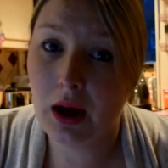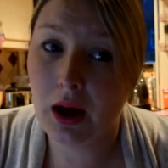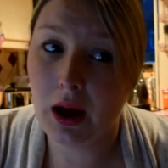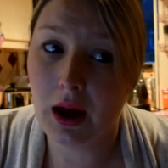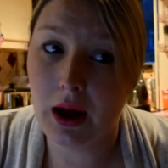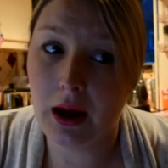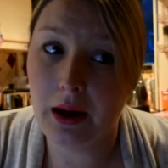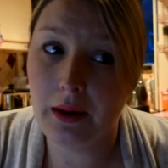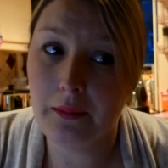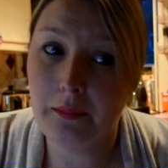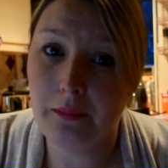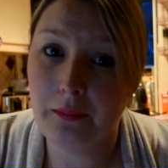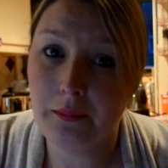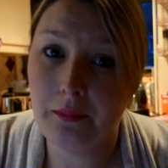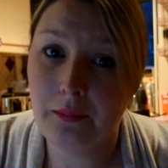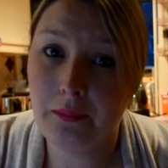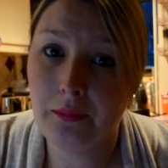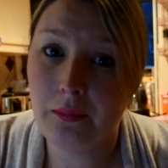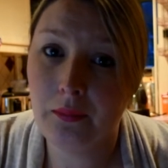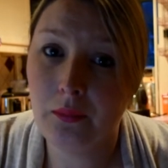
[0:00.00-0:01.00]

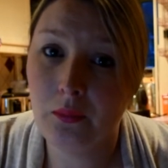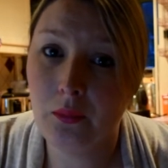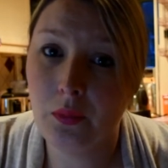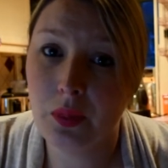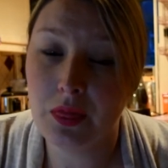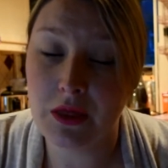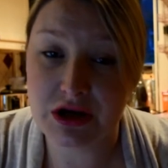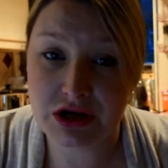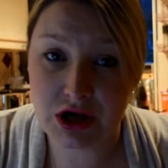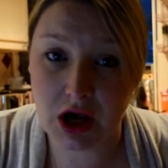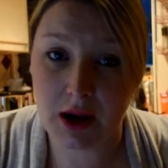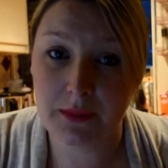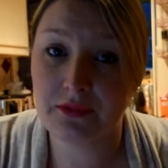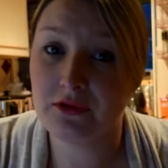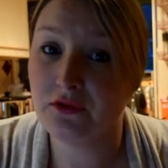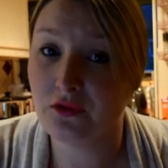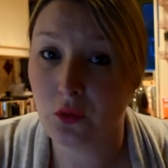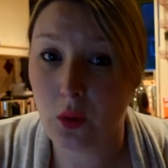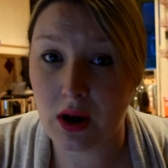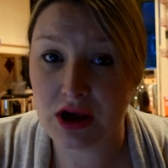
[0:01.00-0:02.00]
the types
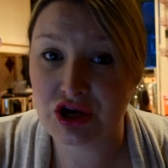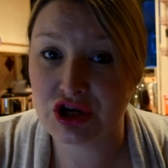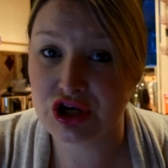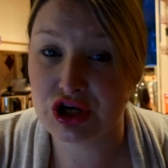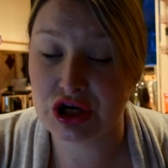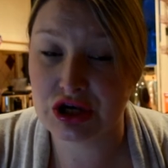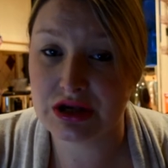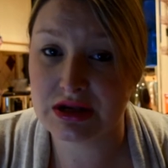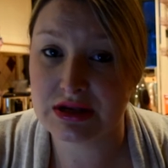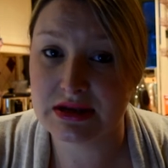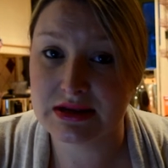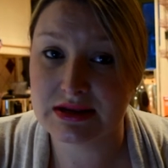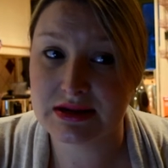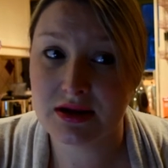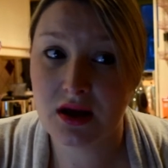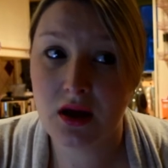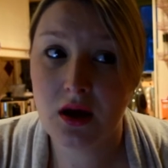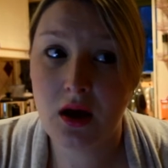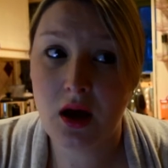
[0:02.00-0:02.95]
of questions